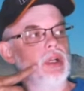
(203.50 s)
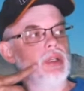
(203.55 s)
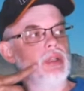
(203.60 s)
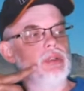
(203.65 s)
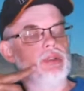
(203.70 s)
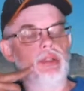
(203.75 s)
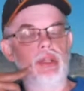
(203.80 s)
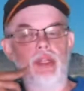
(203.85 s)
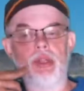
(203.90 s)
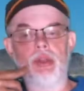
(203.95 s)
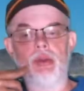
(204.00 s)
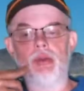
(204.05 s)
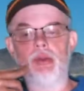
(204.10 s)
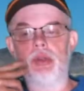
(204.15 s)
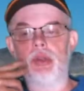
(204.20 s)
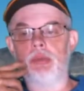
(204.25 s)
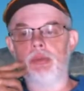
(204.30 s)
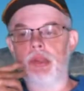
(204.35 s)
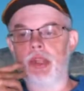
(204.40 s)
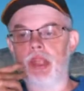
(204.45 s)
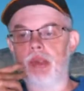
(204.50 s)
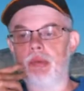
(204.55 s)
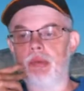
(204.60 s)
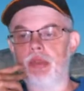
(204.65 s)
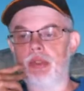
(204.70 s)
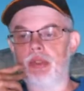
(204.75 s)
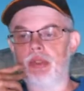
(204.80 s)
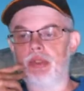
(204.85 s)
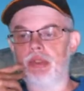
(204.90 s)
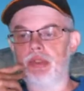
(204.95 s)
So they loaded her up in the
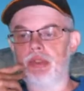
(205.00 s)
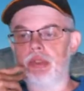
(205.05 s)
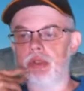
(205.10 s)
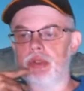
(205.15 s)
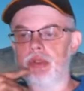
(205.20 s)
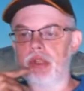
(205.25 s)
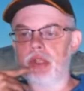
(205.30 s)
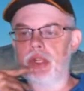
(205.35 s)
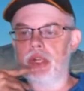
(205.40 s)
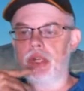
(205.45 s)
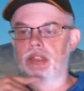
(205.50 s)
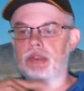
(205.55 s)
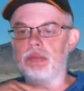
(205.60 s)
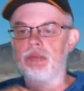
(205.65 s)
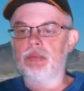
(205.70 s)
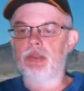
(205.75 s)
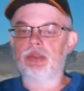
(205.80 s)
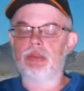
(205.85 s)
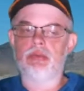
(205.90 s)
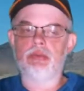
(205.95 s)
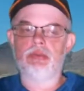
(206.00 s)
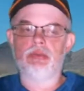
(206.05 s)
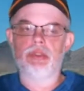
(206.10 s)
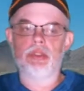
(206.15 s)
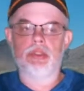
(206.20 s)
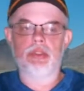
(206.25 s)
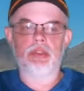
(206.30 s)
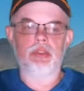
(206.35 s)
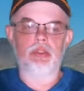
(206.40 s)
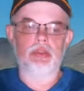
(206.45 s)
ambulance and took her to the hospital
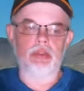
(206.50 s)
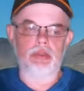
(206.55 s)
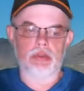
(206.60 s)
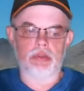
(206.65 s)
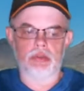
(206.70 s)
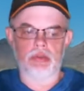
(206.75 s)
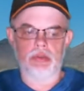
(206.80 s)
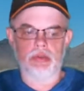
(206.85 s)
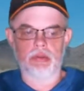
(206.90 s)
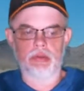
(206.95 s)
and